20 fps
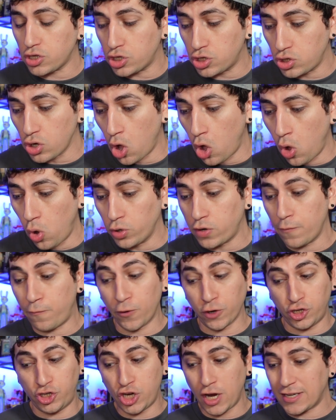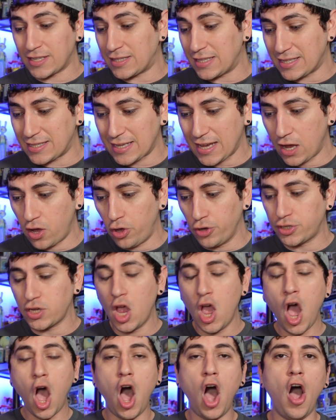sold for just the singles,
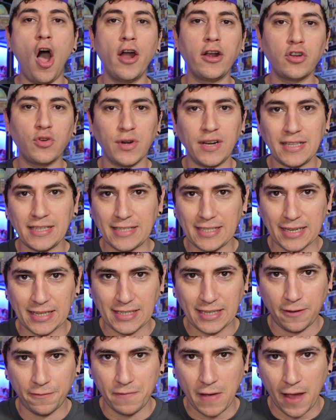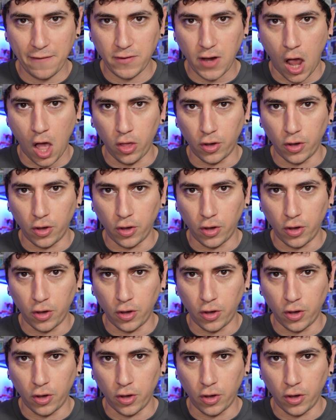$165.